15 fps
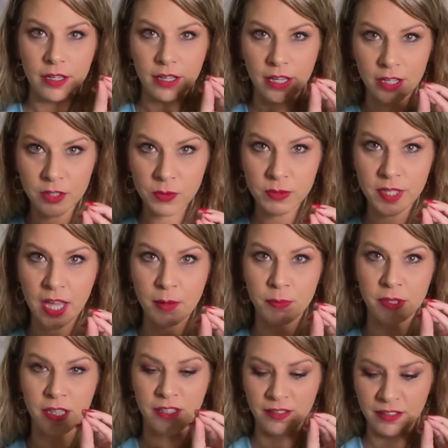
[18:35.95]
Here's what's
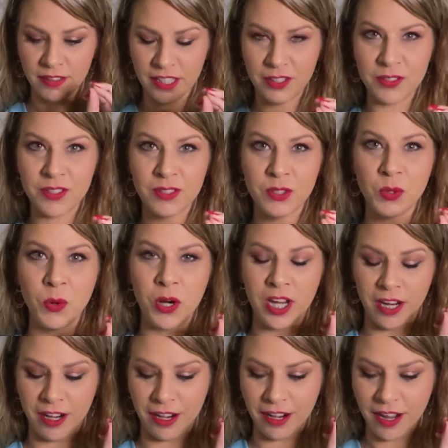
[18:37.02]
happening. Here's the story
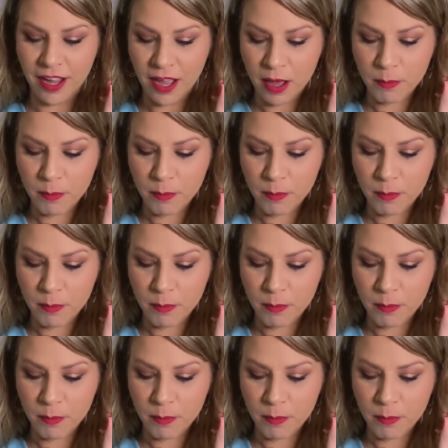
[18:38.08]
here.